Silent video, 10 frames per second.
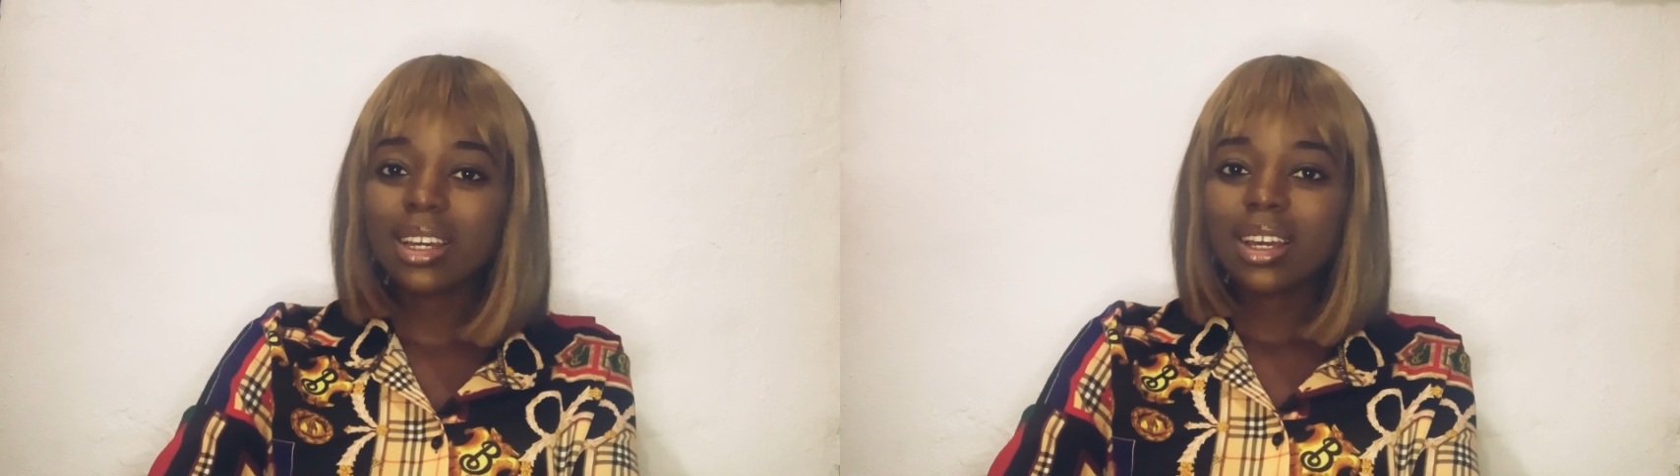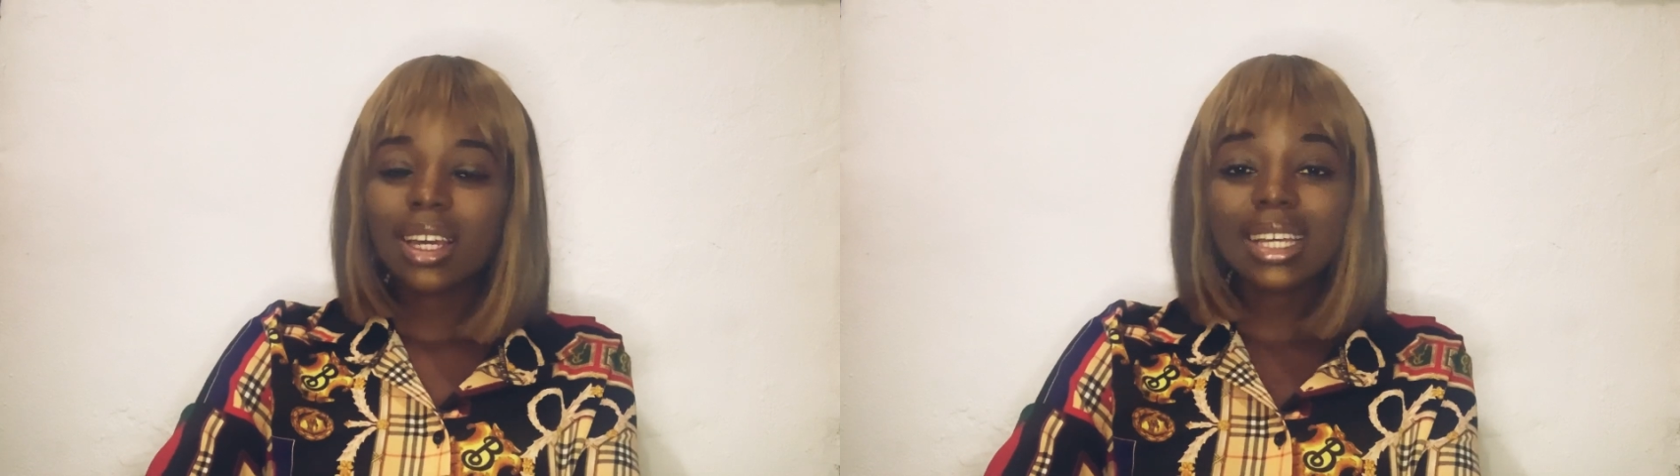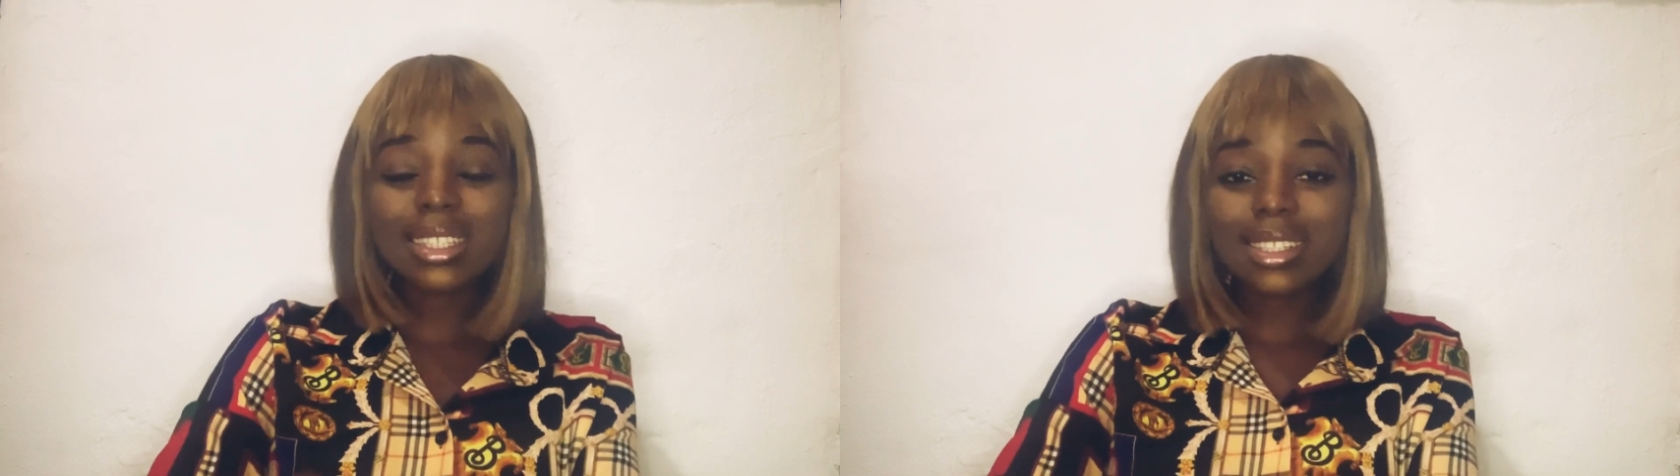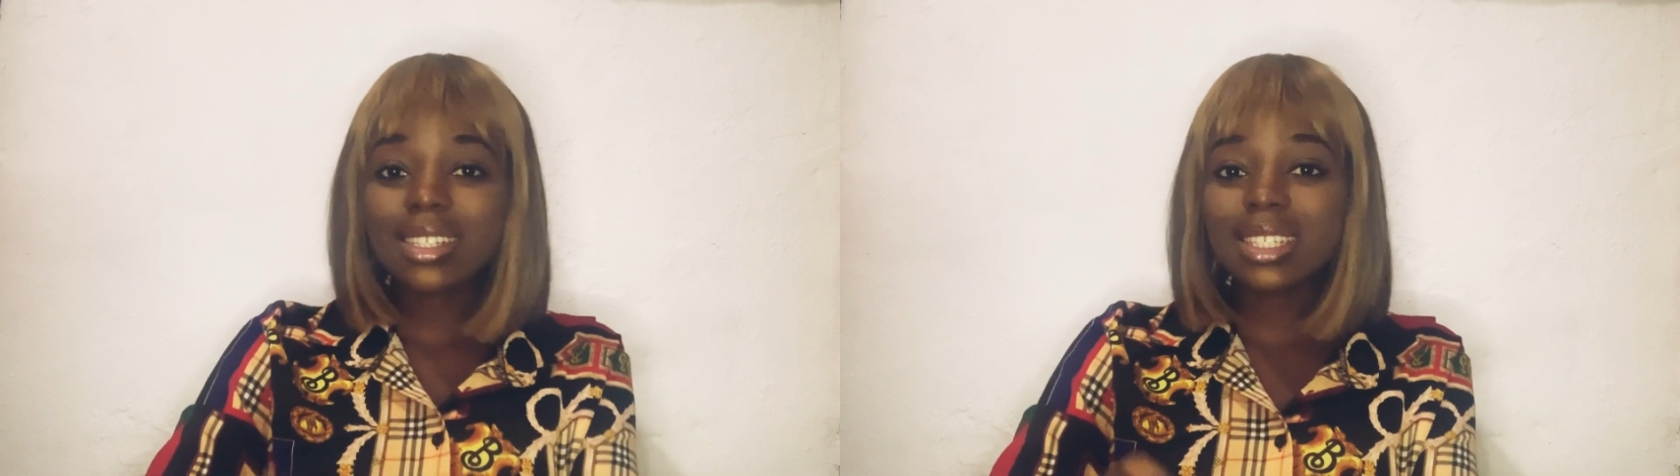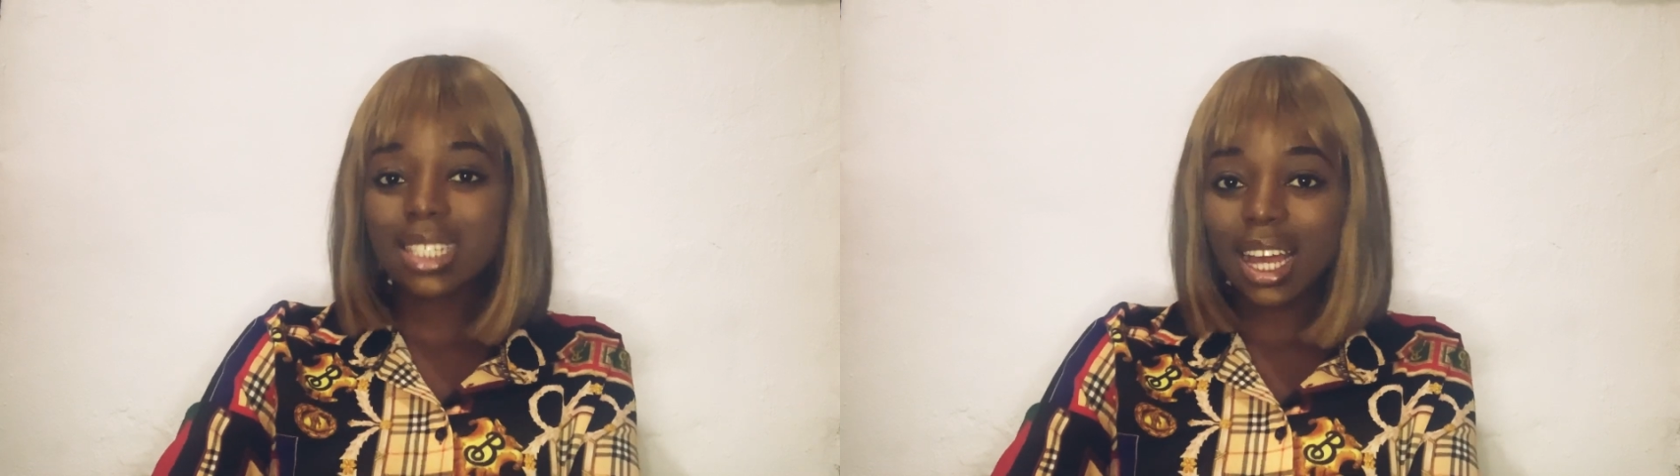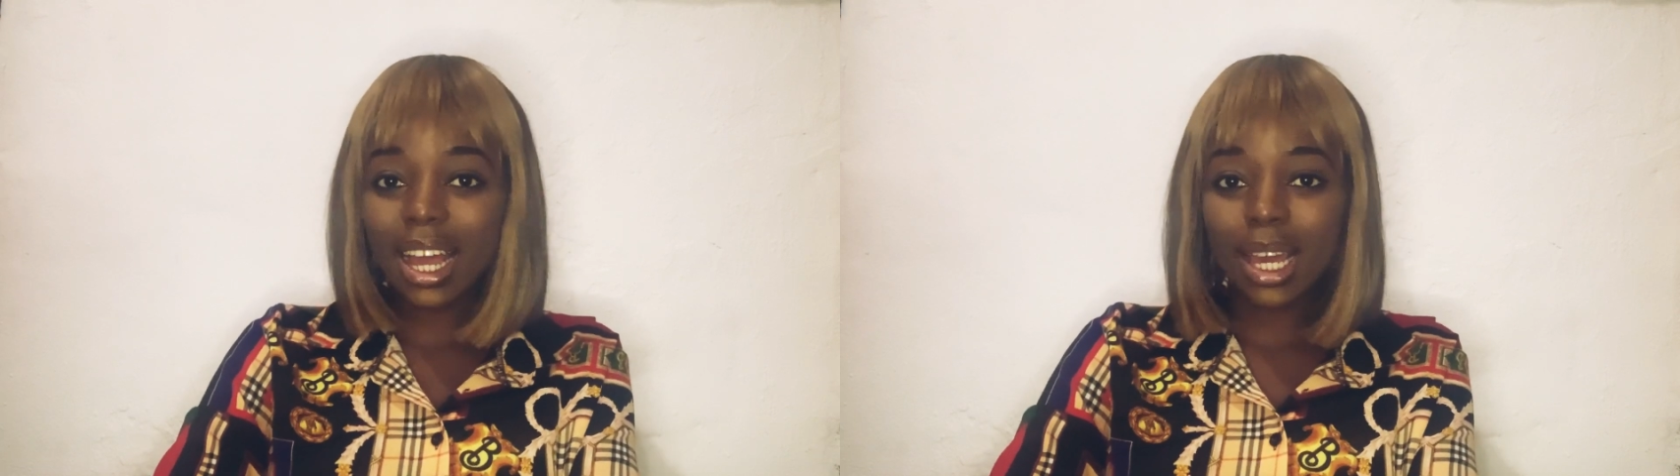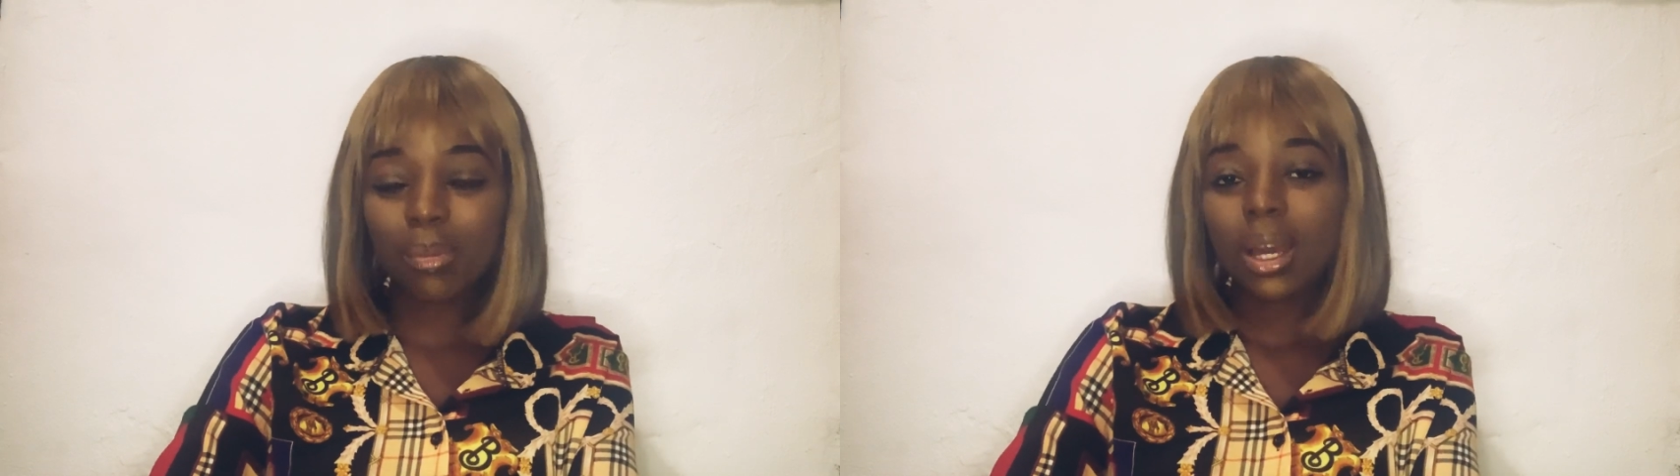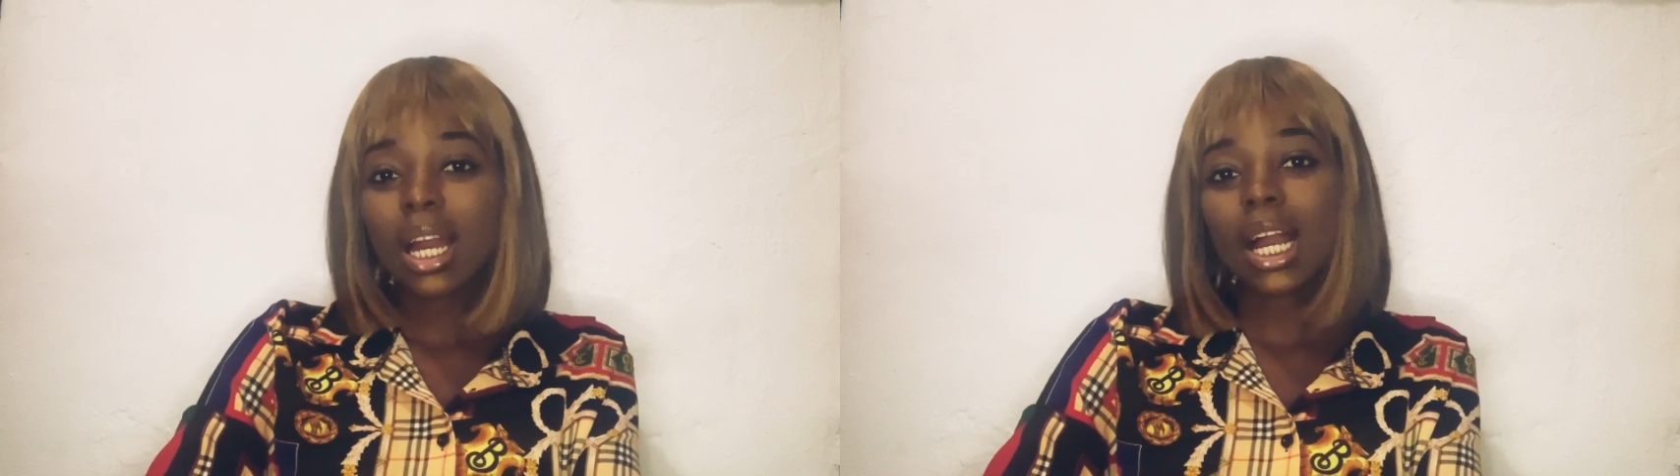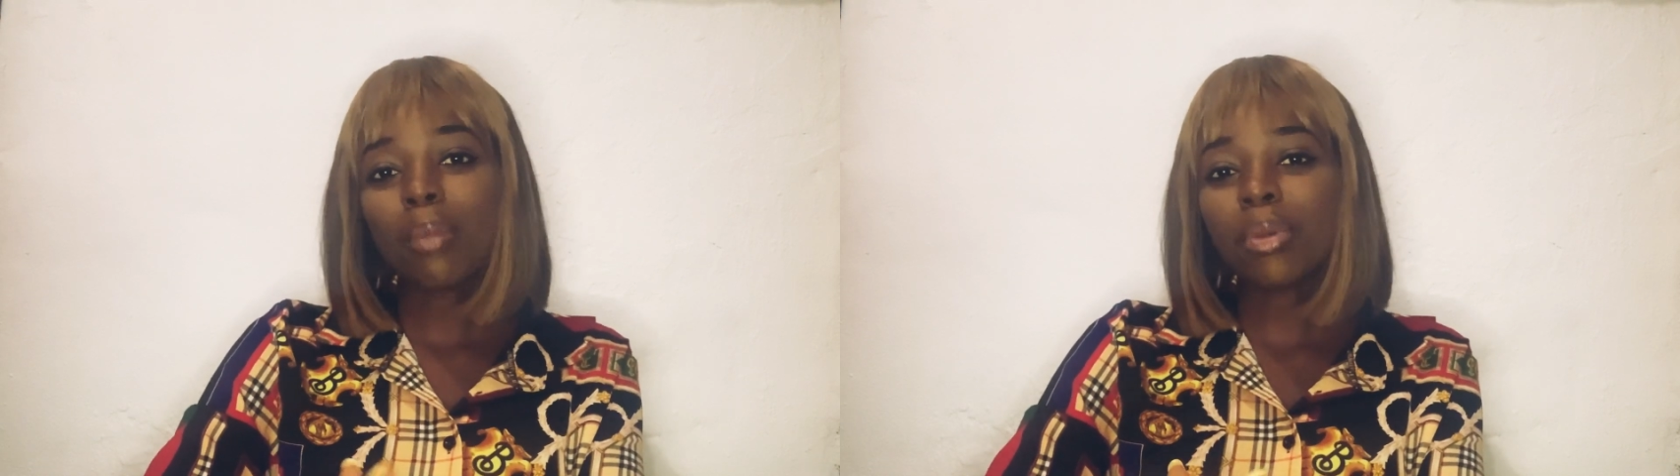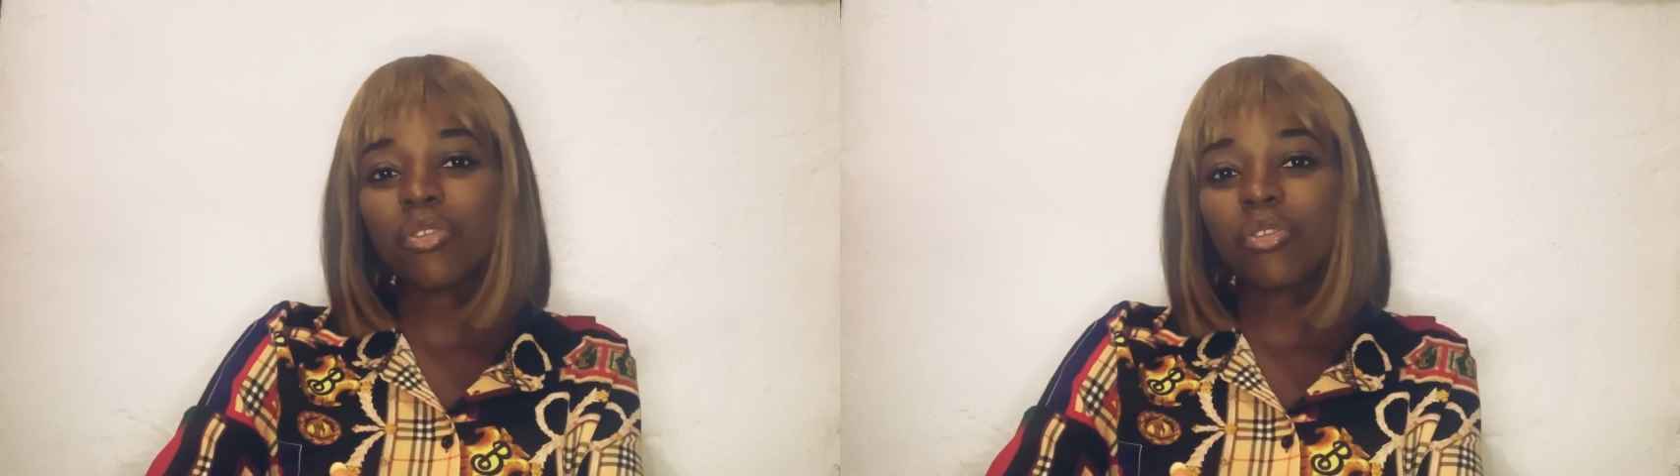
in this time can be